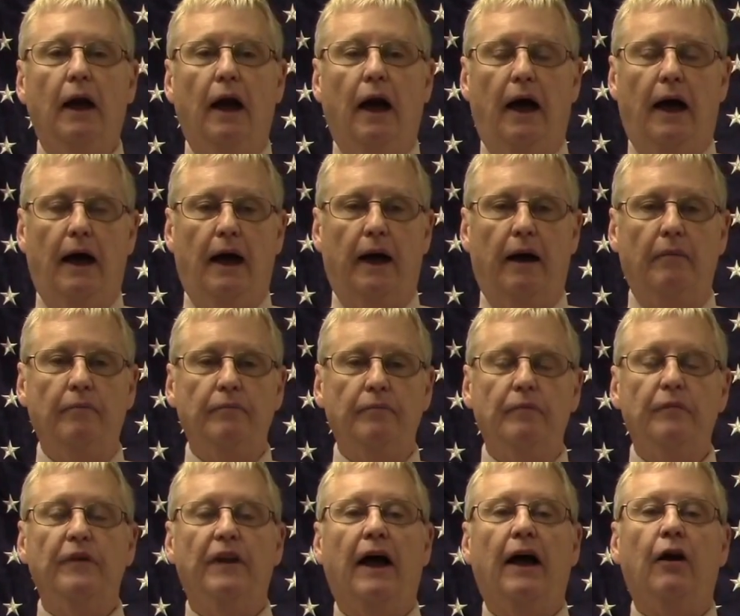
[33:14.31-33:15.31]

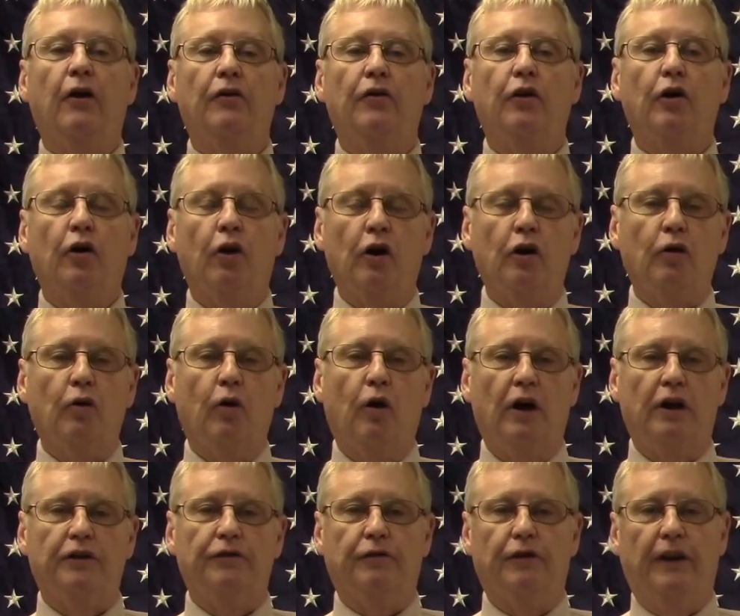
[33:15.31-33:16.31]
her
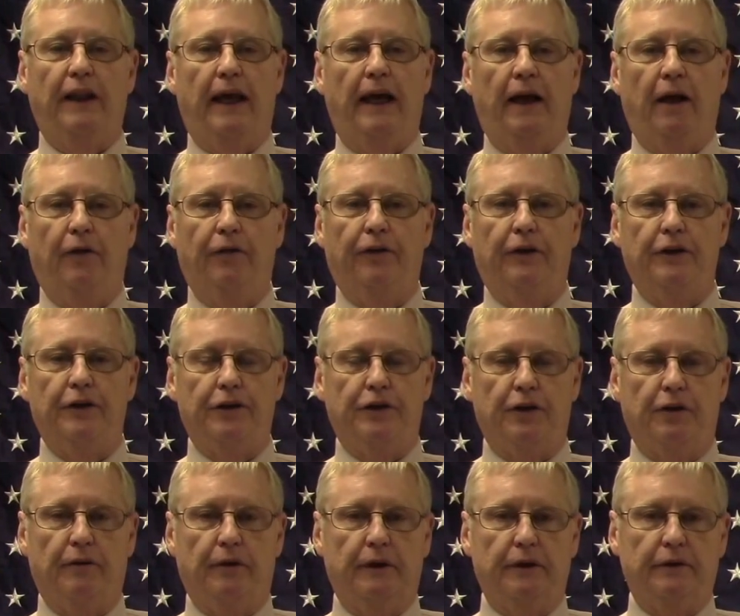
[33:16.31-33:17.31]
costs for the health
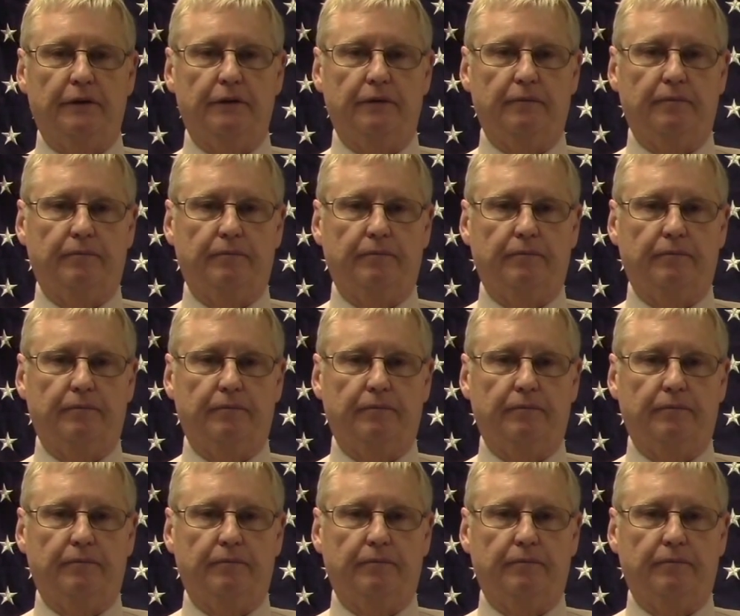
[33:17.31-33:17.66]
insurance.